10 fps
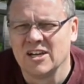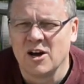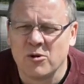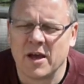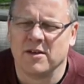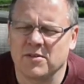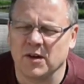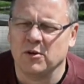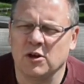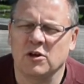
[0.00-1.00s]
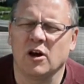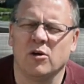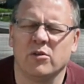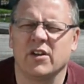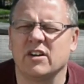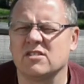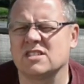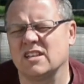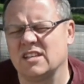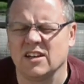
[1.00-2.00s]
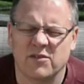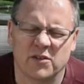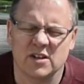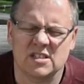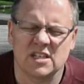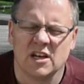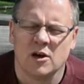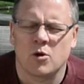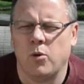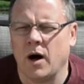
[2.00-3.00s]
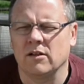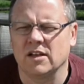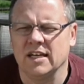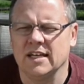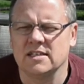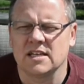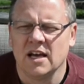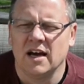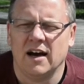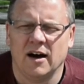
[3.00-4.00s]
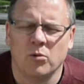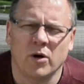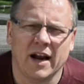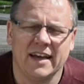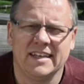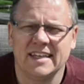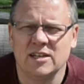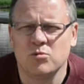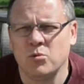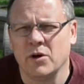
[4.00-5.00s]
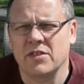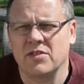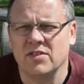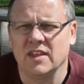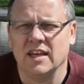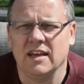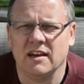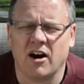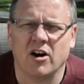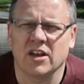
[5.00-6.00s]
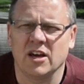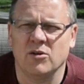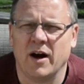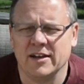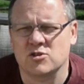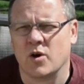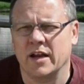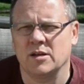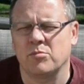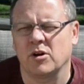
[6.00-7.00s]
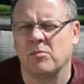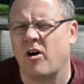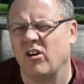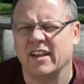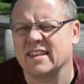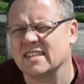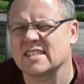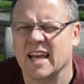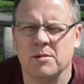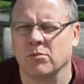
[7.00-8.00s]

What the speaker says: Okay, there you go. There's the different qualities. What I did with the audio, I tried to put them all at the same